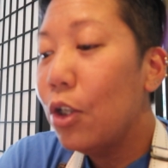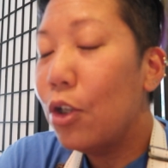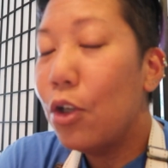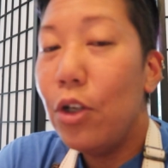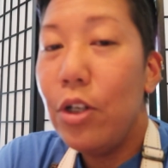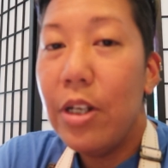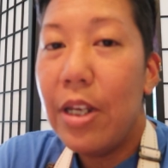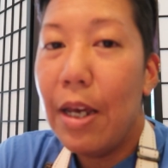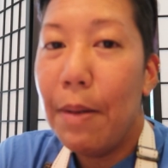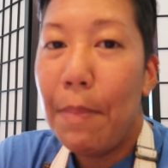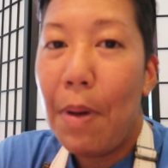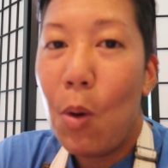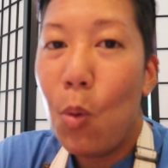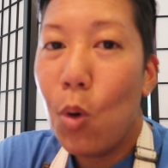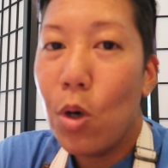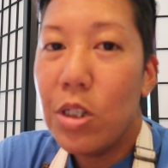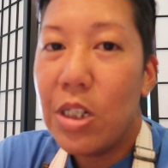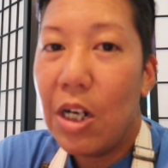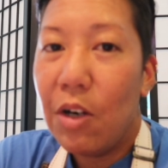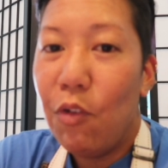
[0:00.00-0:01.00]
couldn't get my
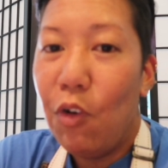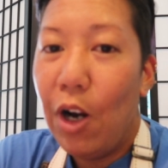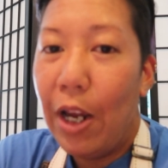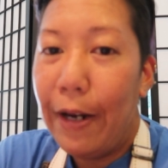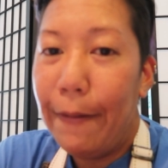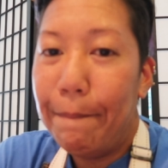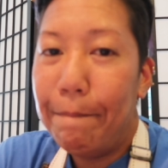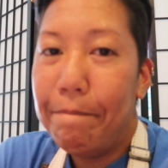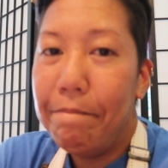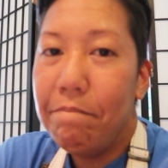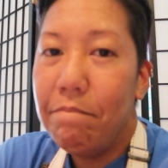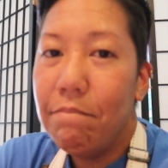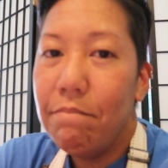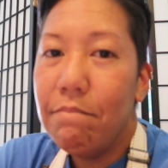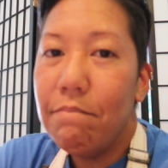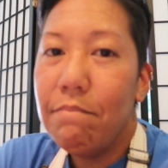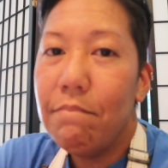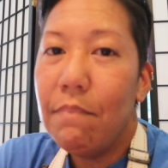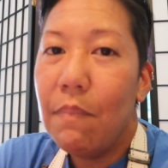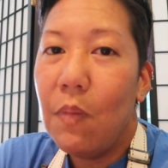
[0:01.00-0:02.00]
words out right.
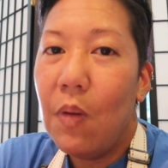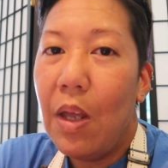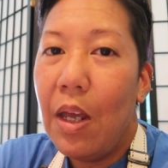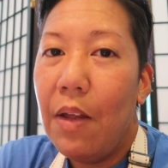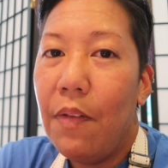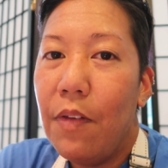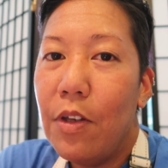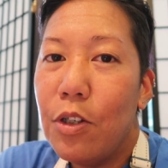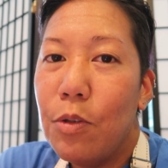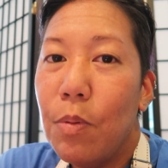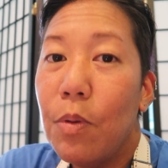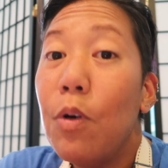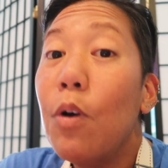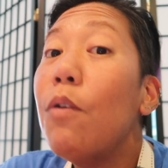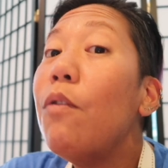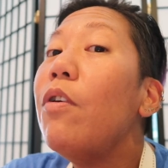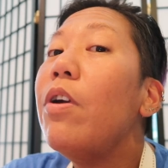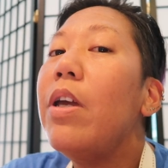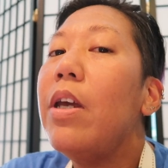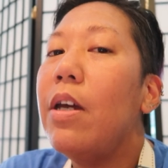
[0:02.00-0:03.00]
And this one
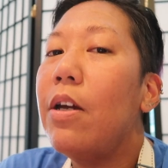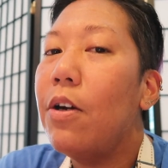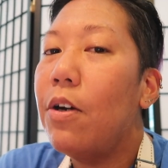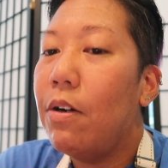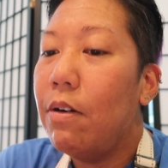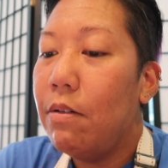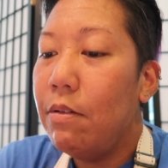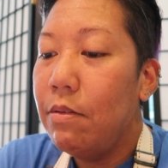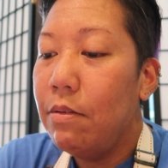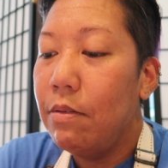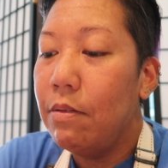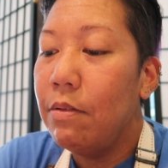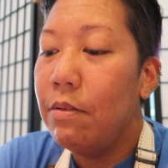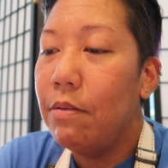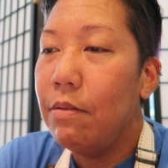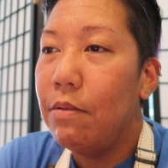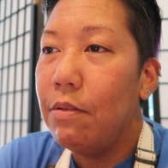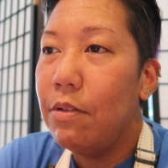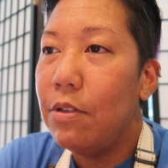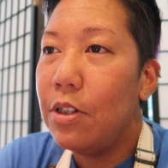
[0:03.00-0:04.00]
over here,
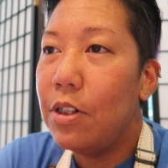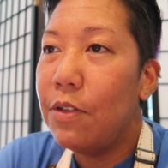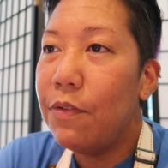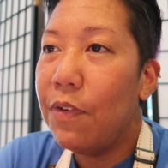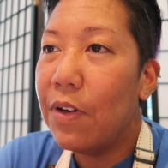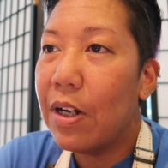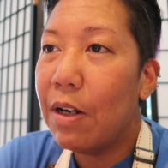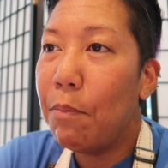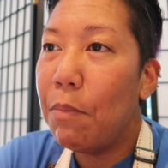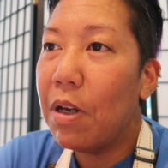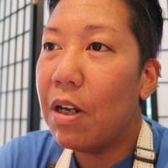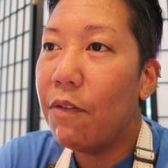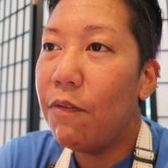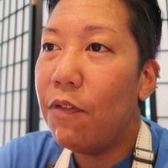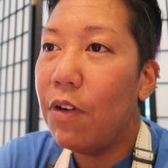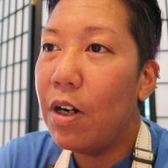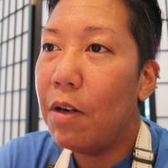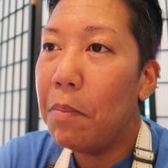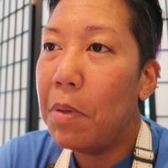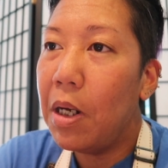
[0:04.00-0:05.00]
she's fucking making
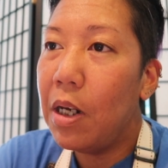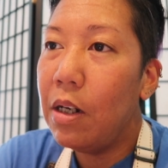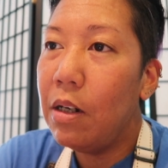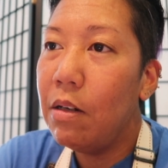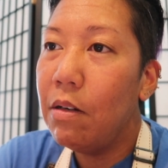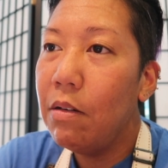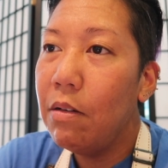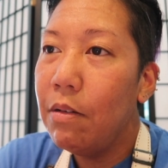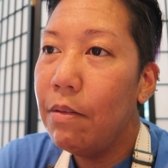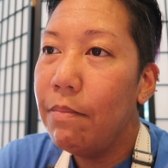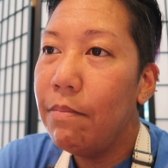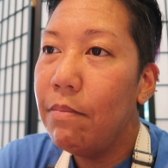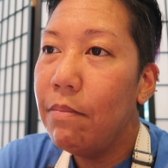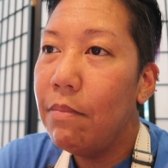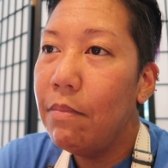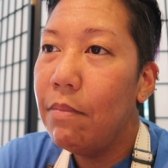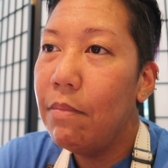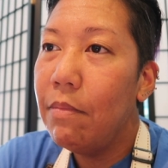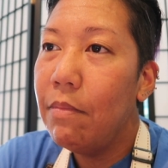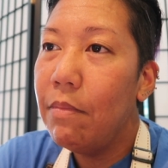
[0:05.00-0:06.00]
fun of me.
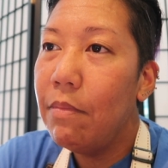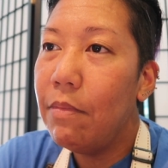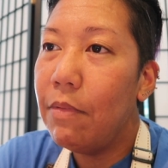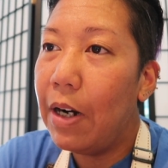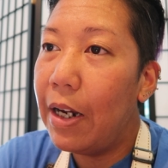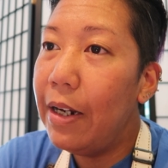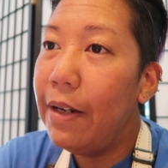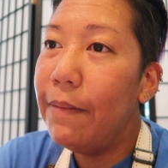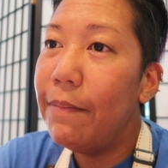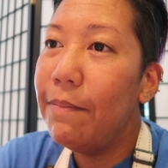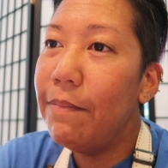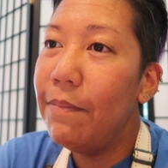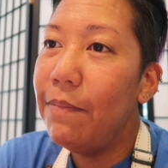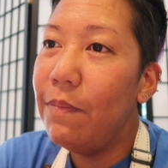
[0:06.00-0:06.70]
Right?